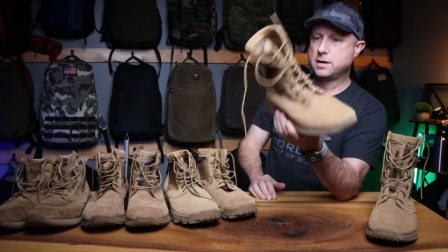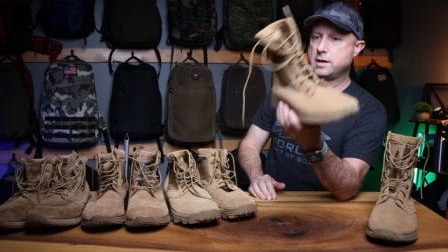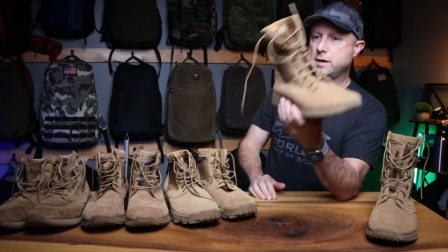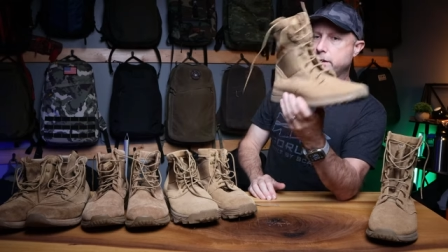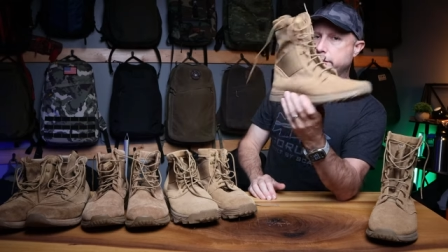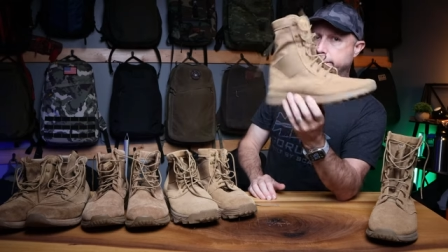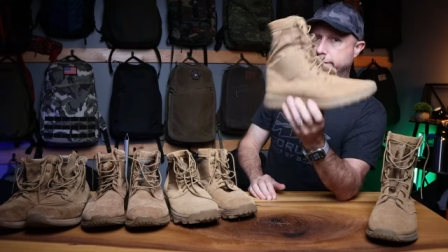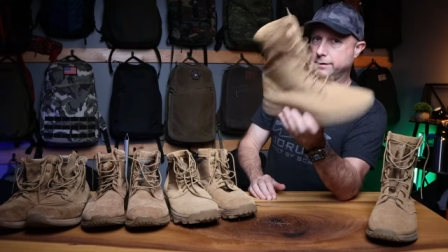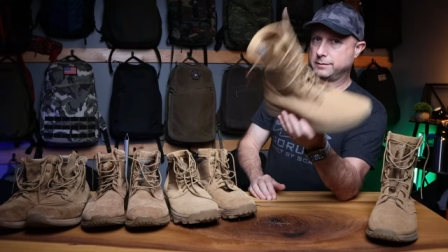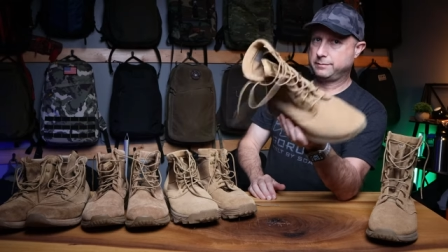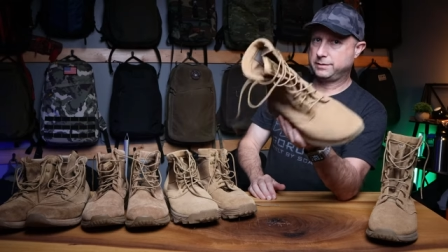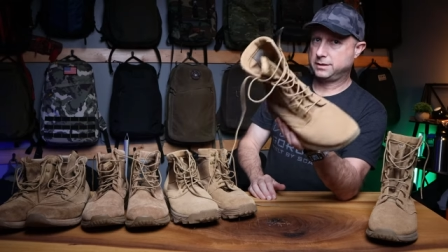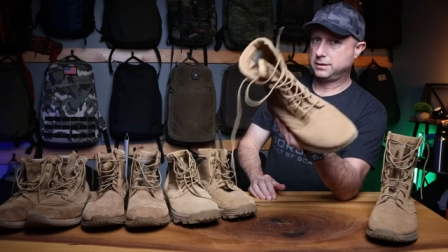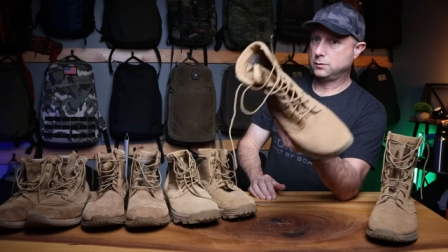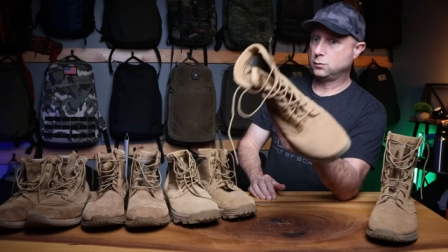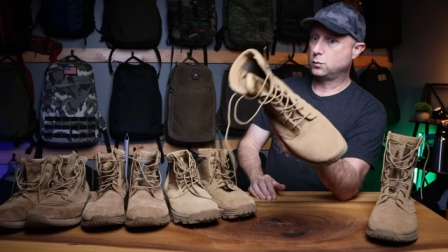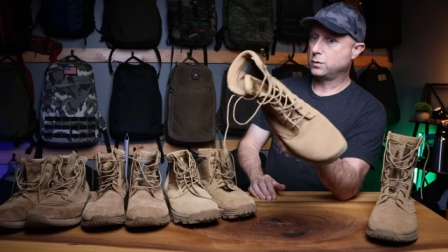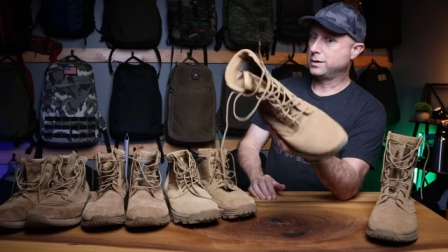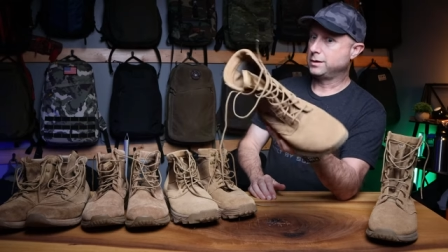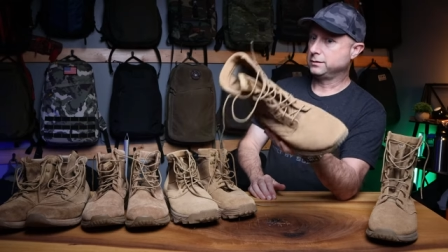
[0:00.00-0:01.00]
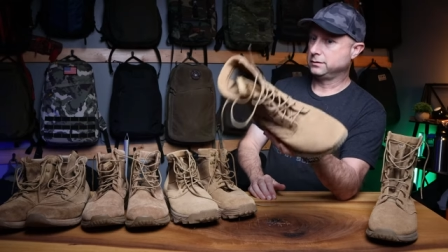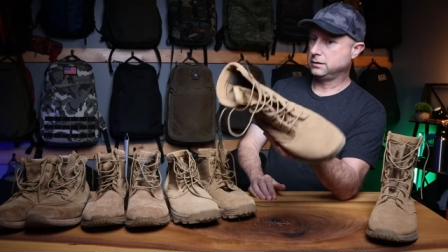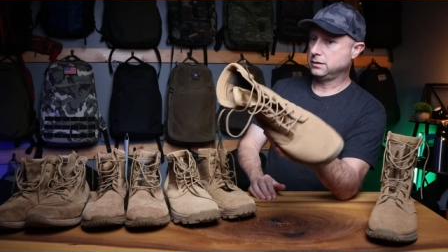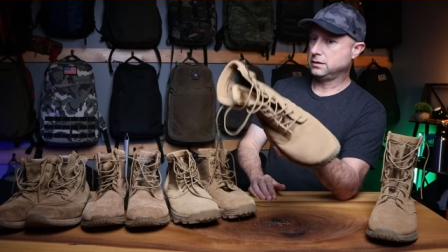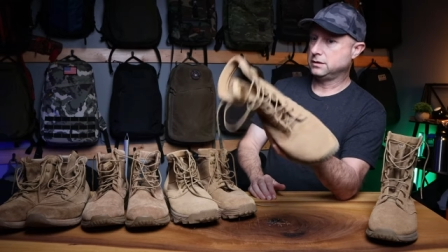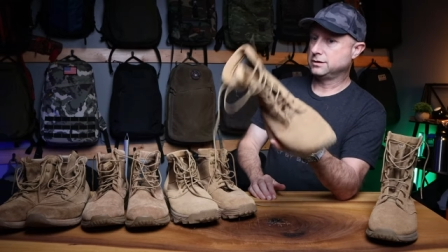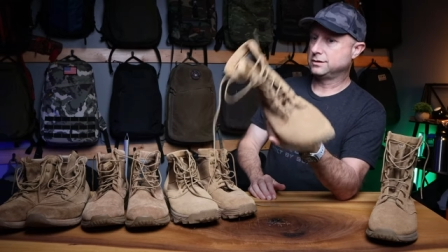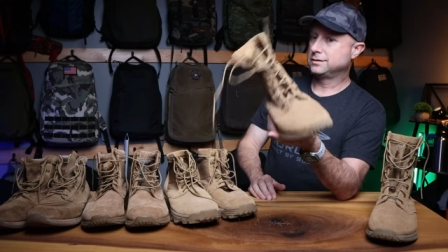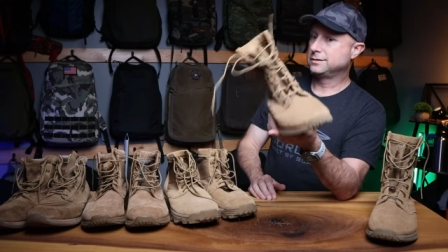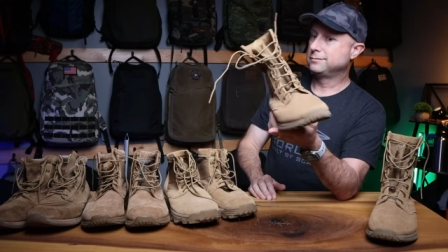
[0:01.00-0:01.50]
I'm gonna be wearing
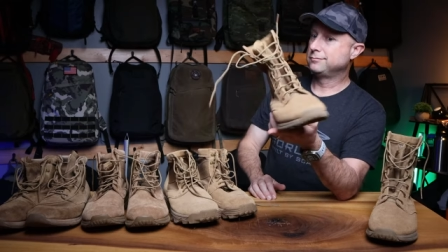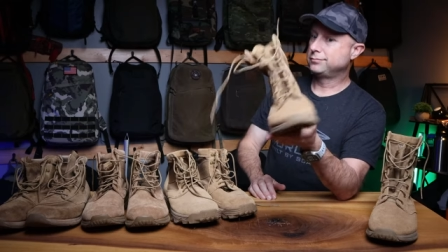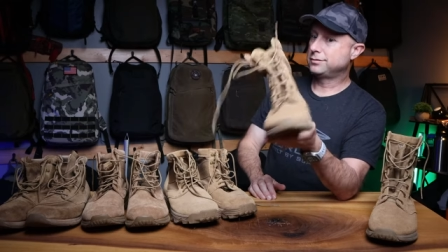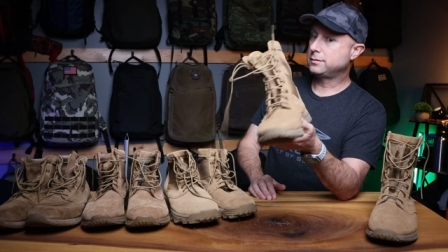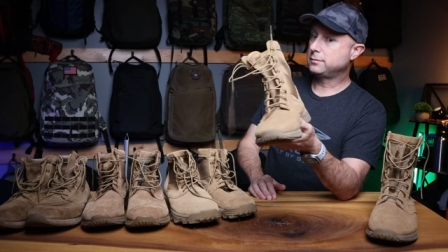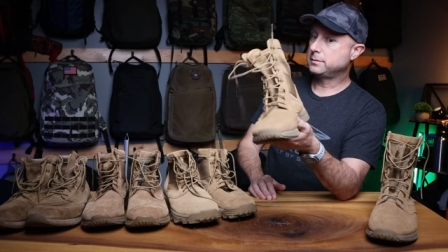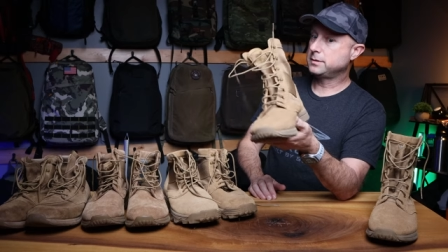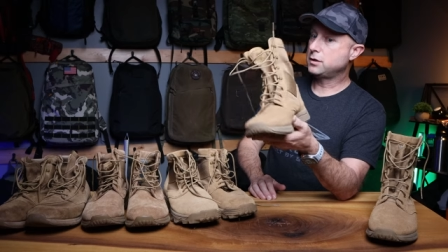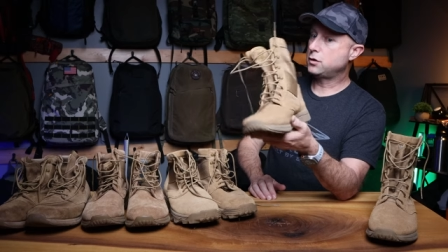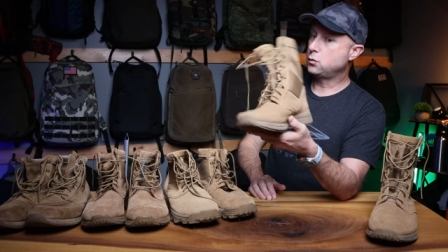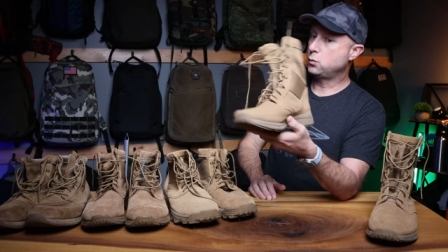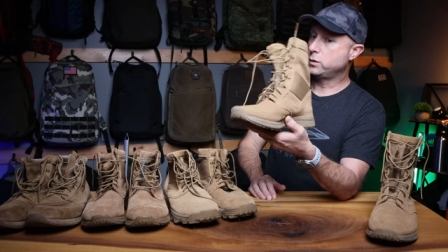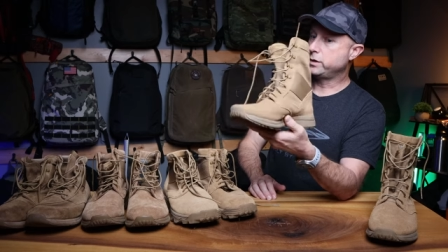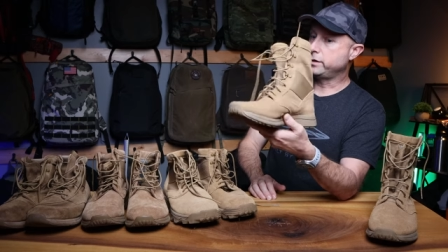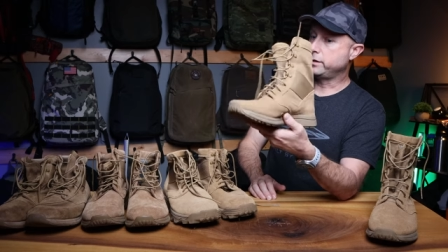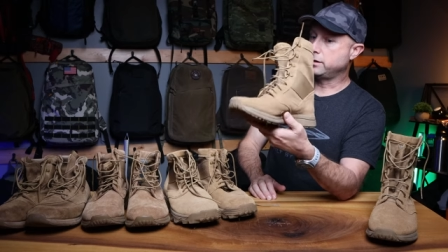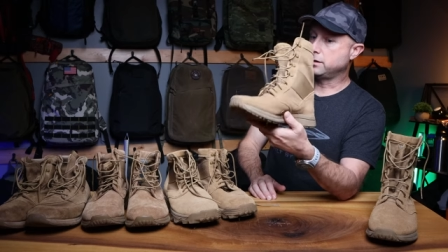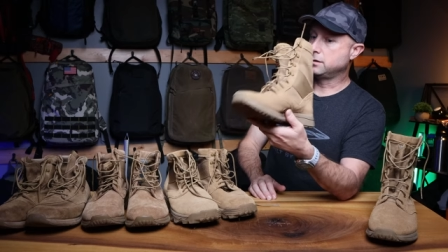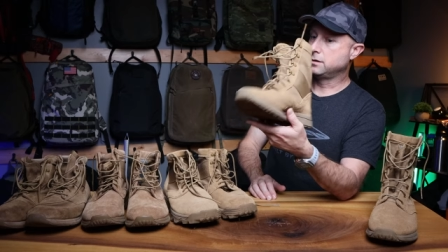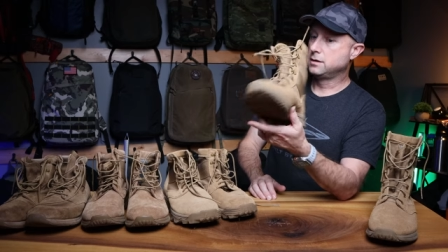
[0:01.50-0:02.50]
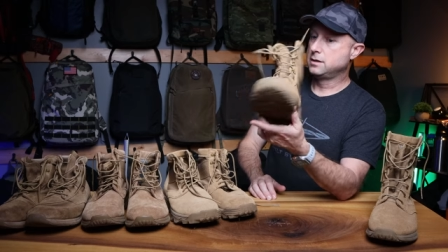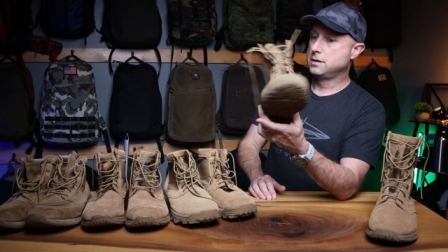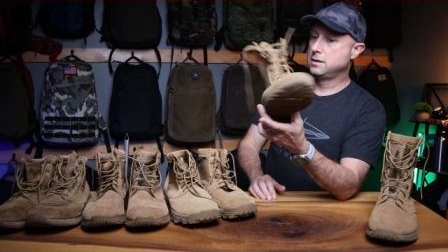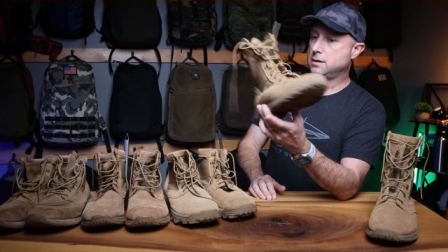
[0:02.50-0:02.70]
these probably all winter